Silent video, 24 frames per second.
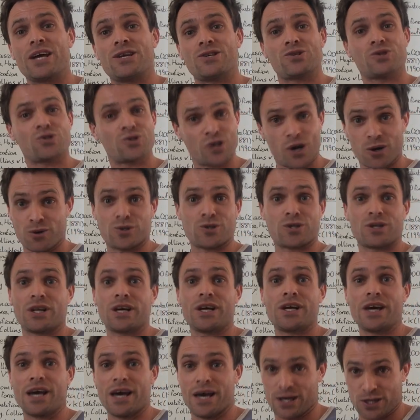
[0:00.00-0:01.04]
it's
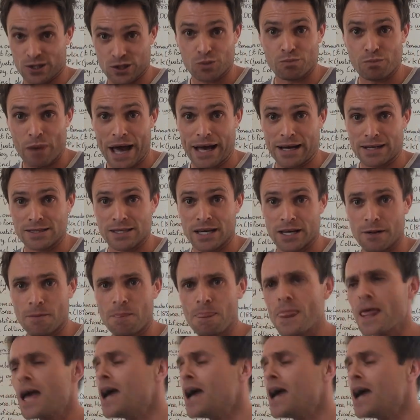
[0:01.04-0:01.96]
socially expected.